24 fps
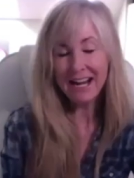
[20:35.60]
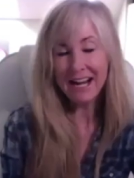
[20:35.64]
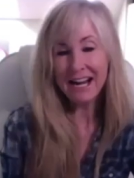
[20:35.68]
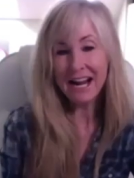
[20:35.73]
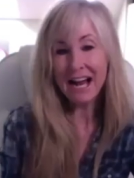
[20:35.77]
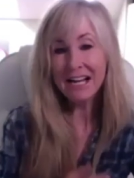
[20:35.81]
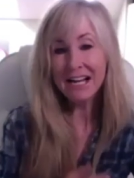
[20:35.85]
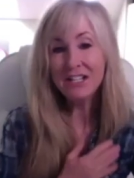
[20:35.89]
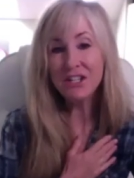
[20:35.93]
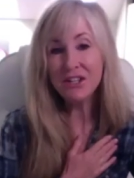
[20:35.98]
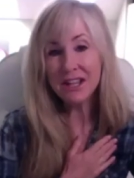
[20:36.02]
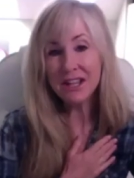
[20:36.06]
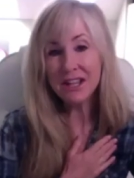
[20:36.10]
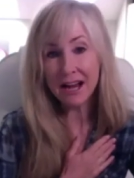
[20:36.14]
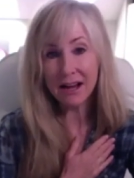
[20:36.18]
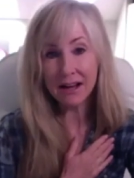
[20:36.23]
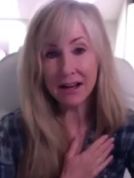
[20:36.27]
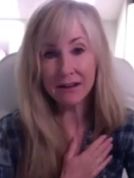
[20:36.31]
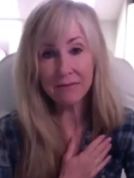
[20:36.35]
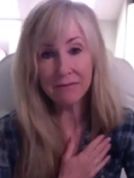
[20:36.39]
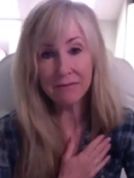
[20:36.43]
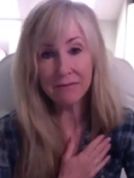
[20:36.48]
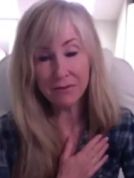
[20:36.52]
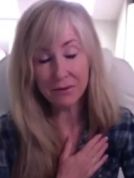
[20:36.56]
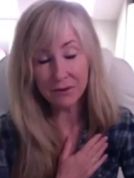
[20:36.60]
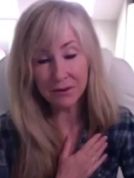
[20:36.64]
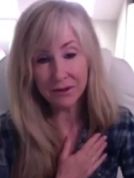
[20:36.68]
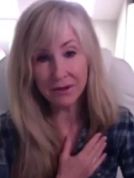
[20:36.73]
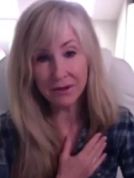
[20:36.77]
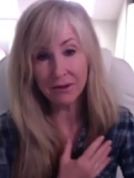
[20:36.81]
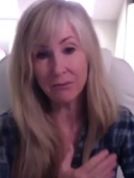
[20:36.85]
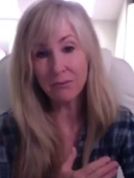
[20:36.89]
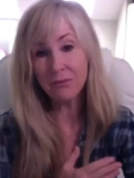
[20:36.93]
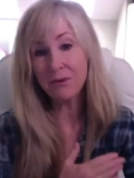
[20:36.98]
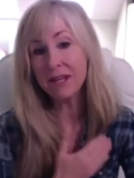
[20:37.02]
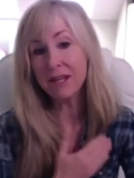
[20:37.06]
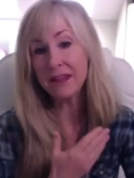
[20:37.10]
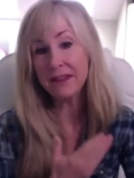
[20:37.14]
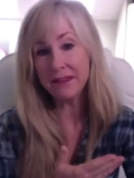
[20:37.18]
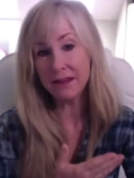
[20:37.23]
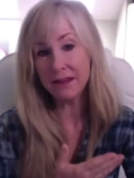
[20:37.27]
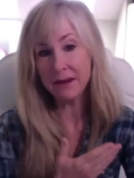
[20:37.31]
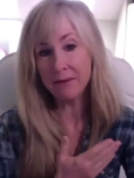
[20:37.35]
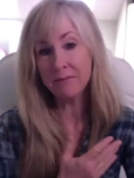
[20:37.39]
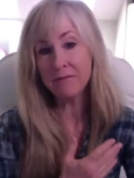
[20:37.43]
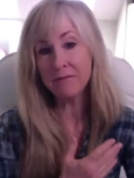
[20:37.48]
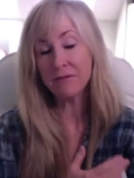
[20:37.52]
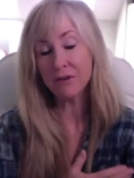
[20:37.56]
I do that for with
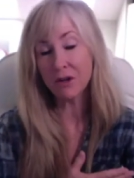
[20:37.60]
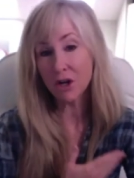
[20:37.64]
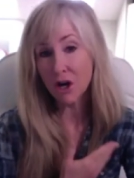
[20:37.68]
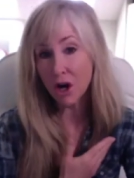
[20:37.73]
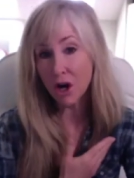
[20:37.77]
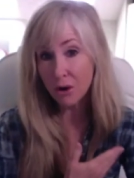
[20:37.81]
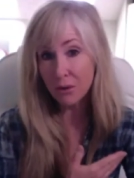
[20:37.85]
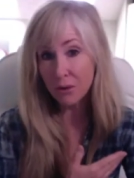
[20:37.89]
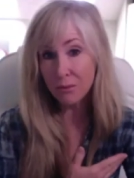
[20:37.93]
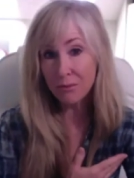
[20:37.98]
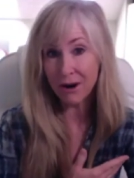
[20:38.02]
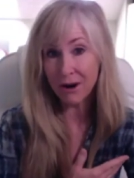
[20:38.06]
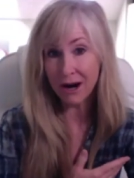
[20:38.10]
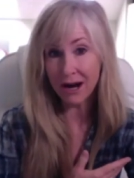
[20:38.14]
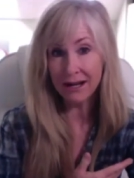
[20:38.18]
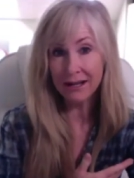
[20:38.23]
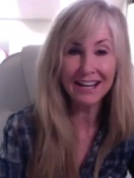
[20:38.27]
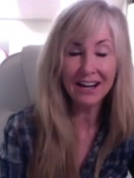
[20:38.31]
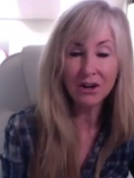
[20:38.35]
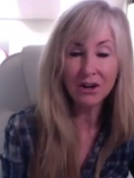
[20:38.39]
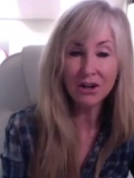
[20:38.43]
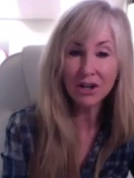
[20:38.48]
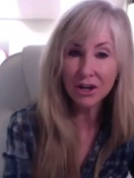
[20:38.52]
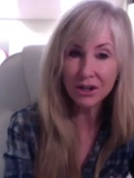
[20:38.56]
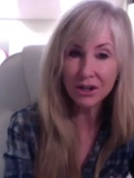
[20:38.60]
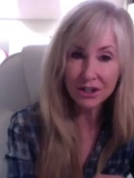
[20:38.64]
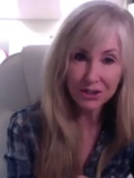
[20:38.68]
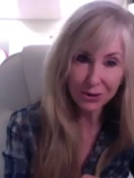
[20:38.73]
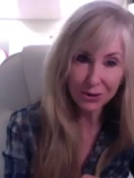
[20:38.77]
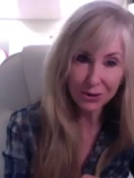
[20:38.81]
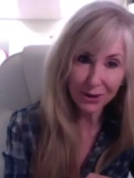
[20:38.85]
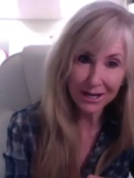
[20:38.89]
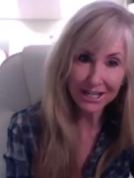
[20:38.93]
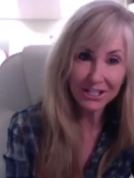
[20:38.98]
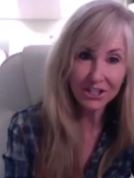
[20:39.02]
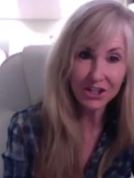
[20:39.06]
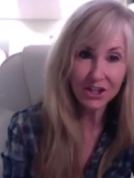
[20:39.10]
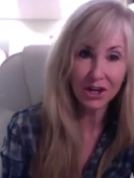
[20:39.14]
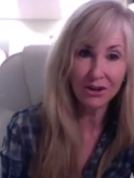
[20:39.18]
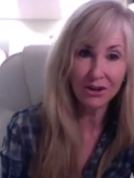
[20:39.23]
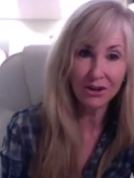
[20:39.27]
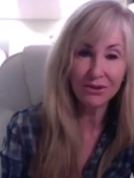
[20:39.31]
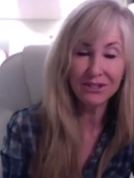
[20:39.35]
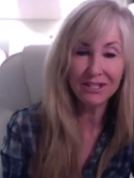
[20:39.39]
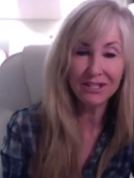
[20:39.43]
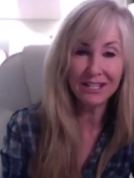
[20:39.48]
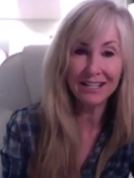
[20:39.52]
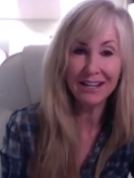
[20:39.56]
them for Cobra. I'll go to trade
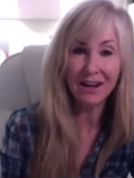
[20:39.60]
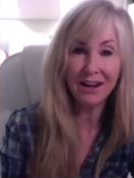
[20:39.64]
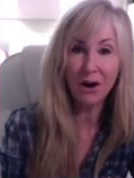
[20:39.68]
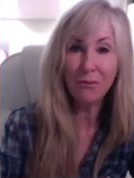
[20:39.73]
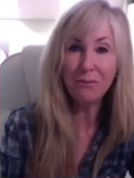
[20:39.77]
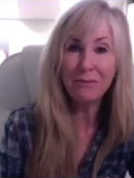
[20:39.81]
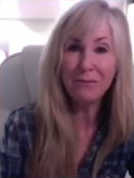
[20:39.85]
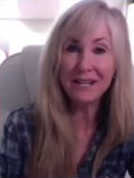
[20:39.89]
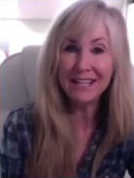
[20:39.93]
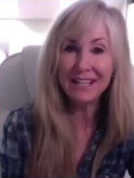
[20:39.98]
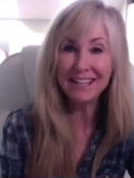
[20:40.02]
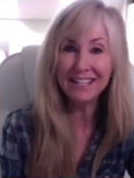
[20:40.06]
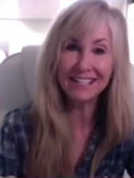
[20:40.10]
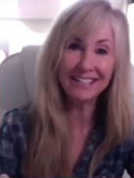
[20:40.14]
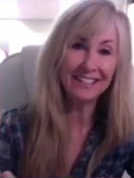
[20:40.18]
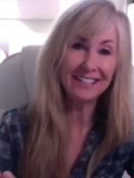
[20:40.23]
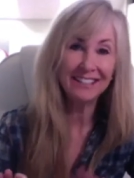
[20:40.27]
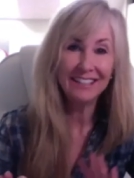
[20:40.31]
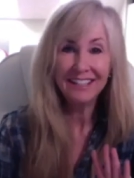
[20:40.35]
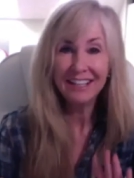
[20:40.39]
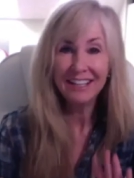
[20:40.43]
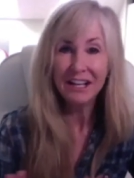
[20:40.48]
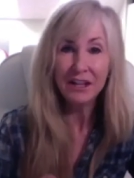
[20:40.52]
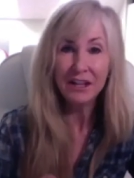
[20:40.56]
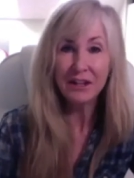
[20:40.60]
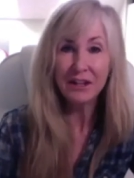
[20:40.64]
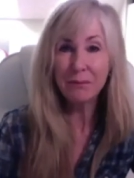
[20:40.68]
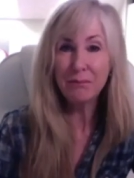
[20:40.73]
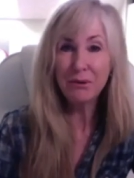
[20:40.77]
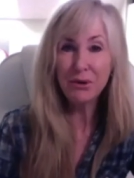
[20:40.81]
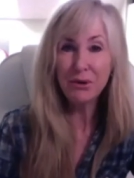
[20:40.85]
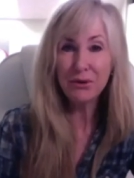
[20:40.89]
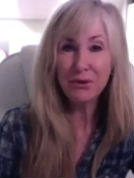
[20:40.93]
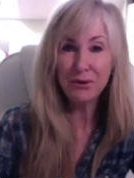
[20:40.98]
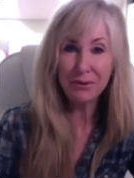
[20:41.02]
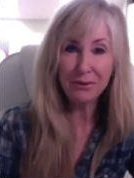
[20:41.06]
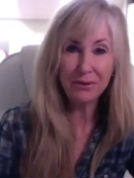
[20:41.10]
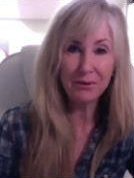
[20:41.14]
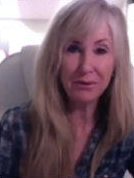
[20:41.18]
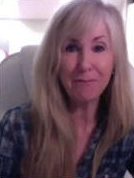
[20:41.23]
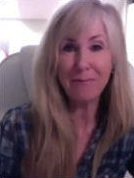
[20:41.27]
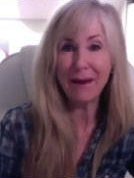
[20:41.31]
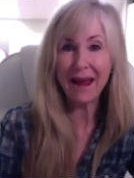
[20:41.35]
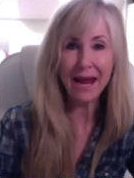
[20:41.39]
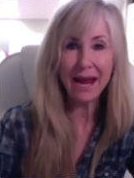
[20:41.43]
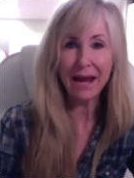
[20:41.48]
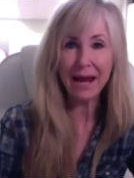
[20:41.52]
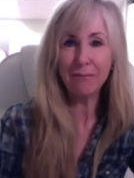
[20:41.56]
shows and I'll be the the booth
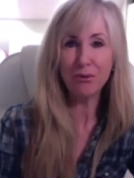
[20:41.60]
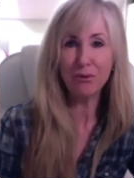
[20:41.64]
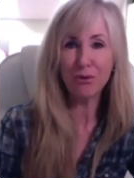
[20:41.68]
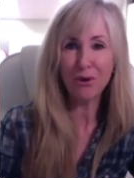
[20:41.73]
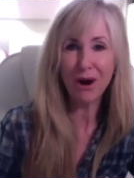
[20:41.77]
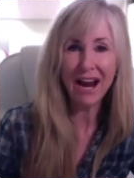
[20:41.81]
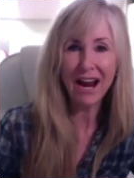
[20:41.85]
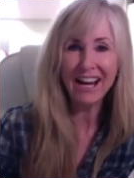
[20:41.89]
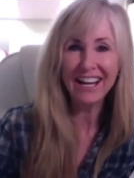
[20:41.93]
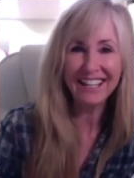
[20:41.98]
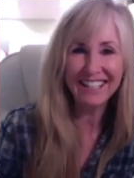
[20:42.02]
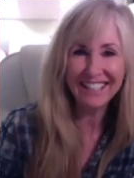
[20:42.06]
babe, right?